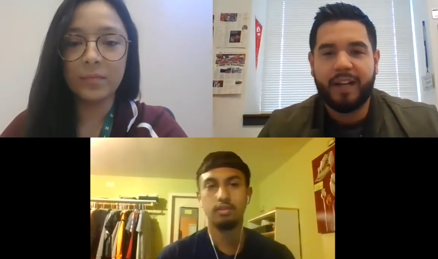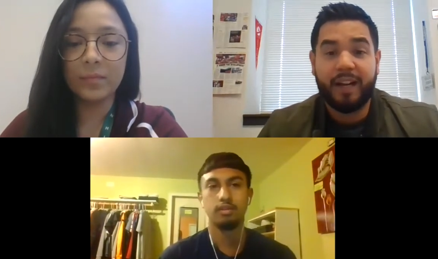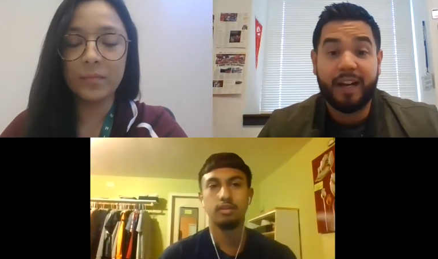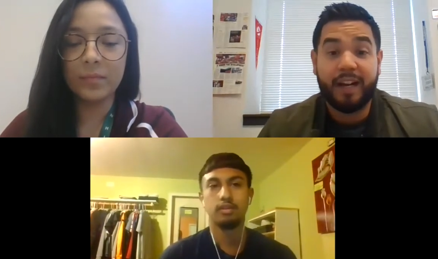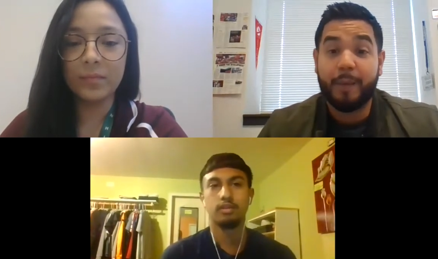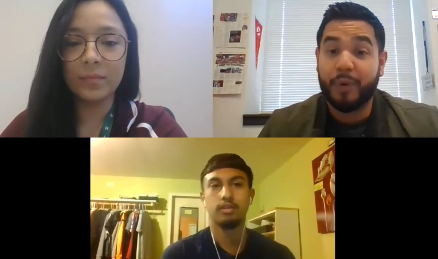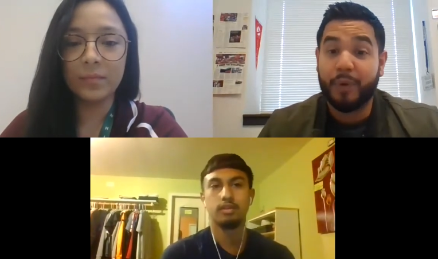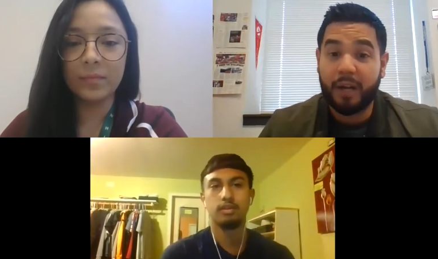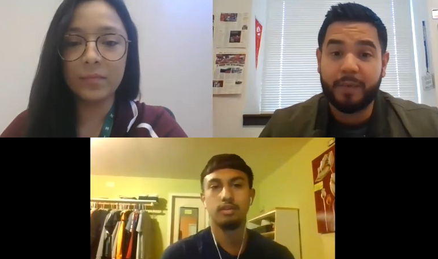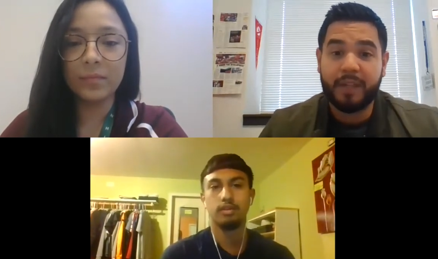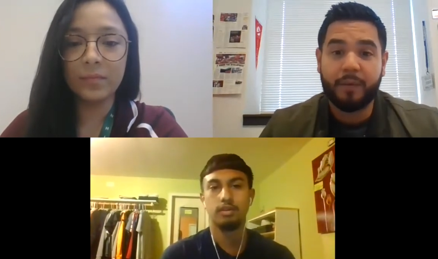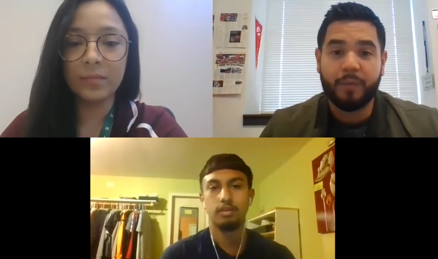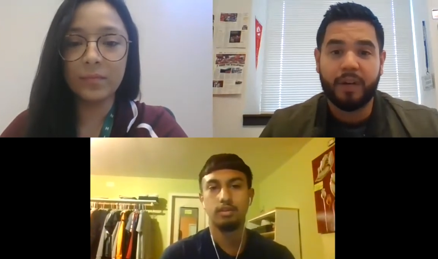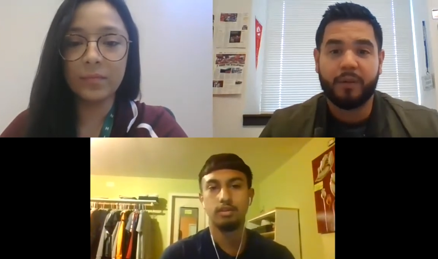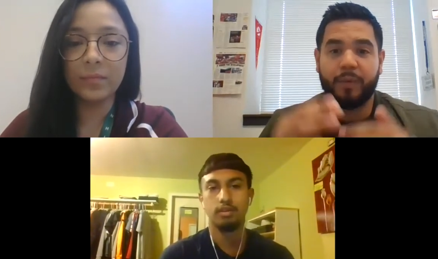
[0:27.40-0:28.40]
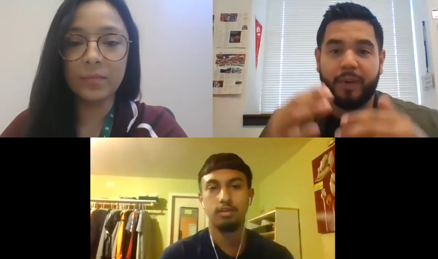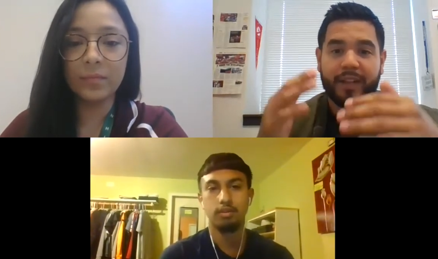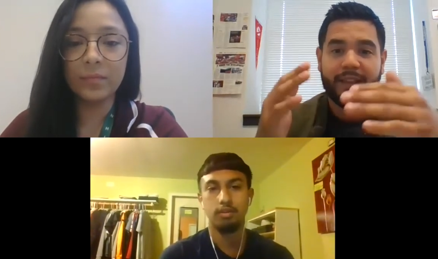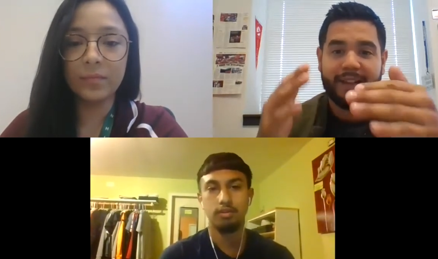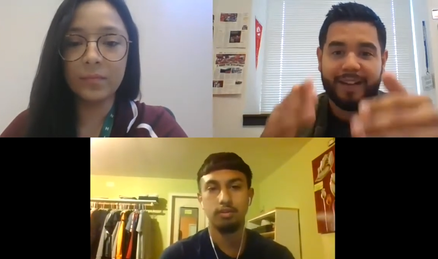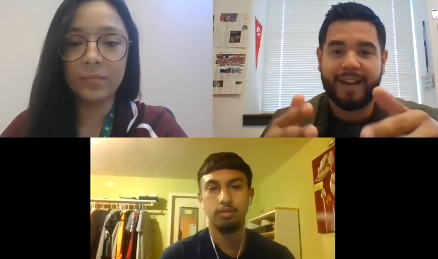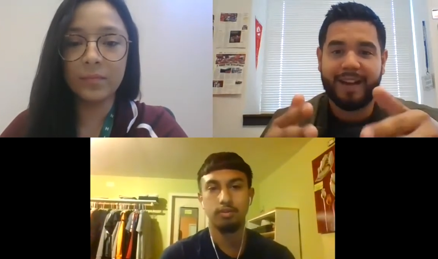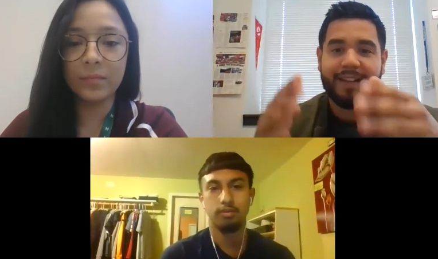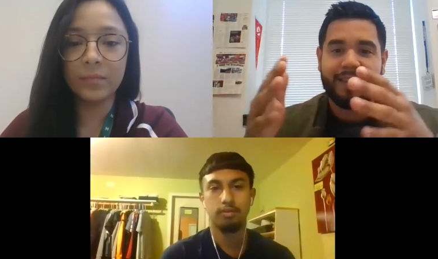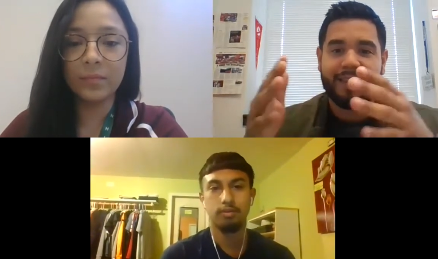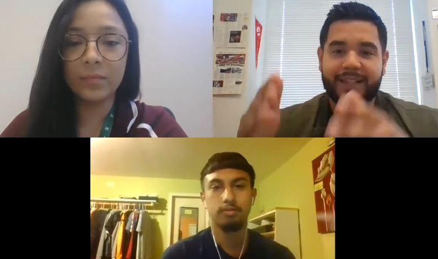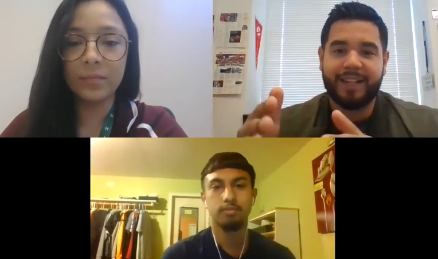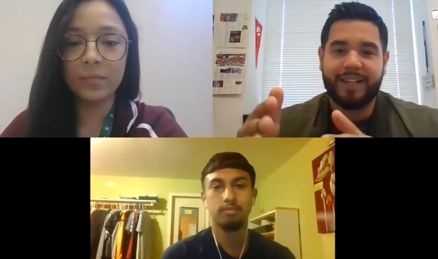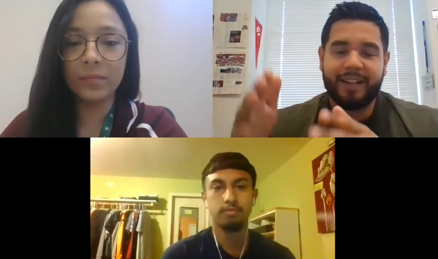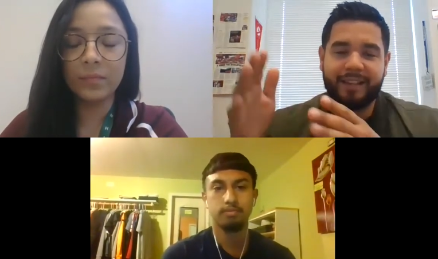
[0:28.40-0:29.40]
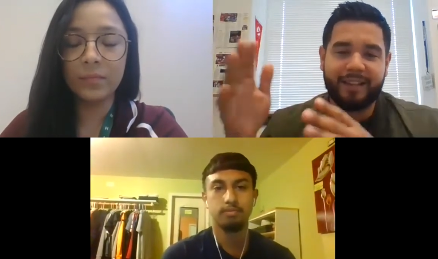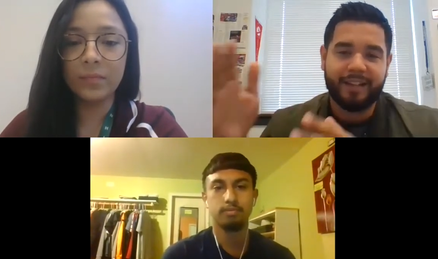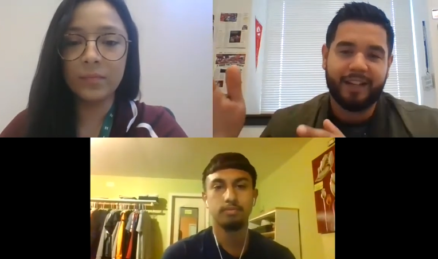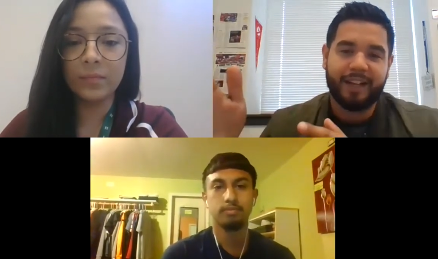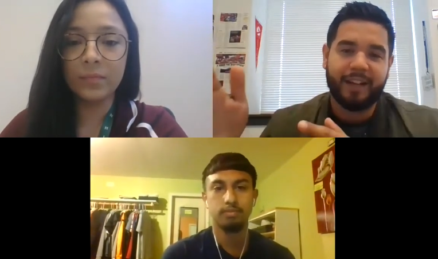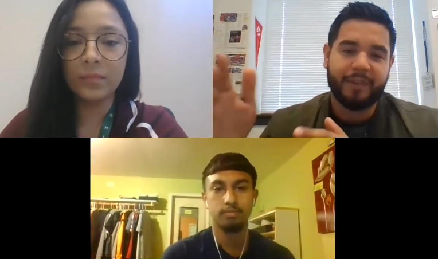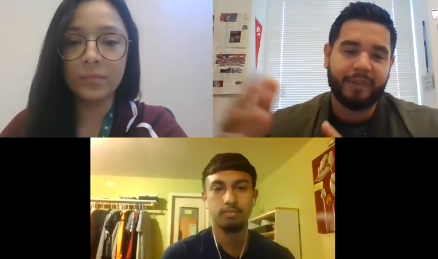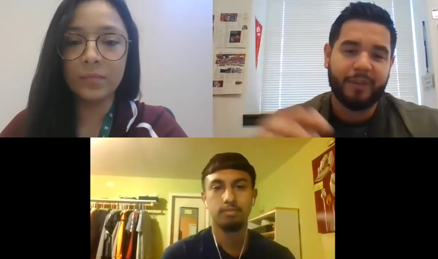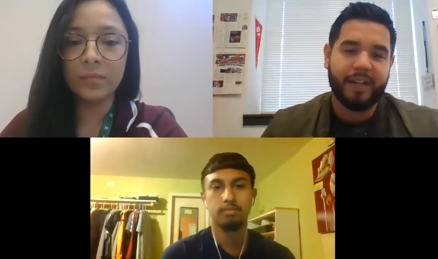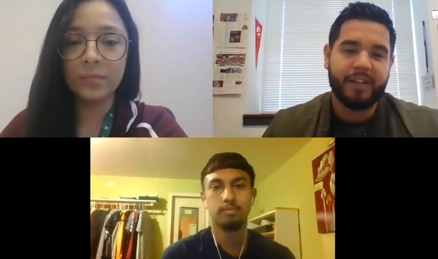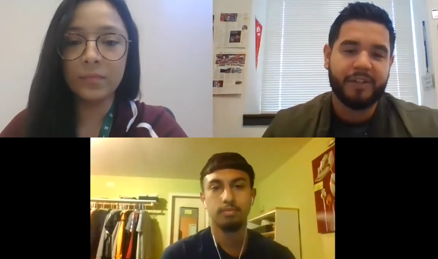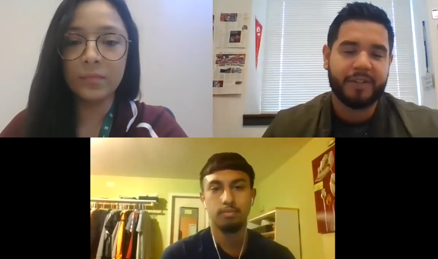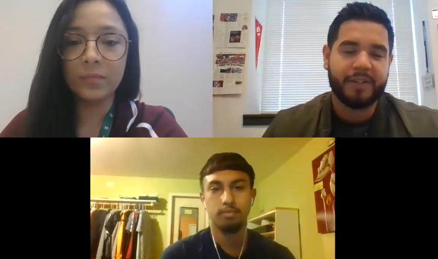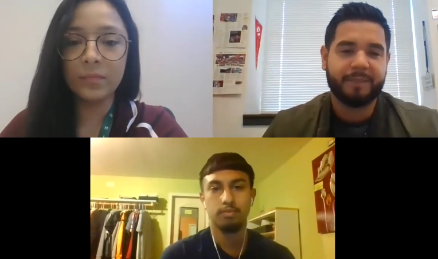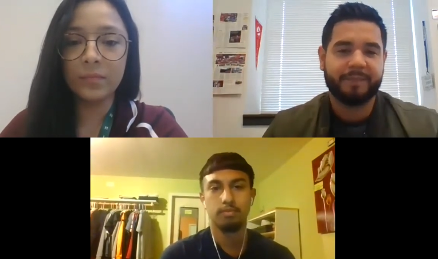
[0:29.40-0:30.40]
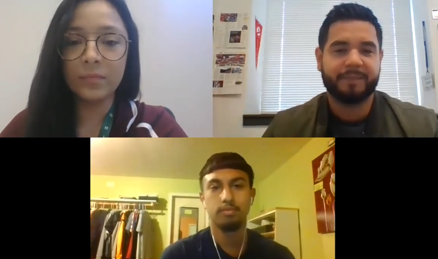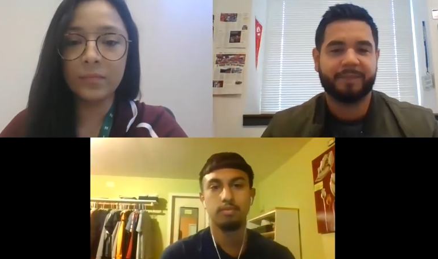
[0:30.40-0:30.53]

Speaker 1: and I predominantly work with ninth, 10th, and 11th graders.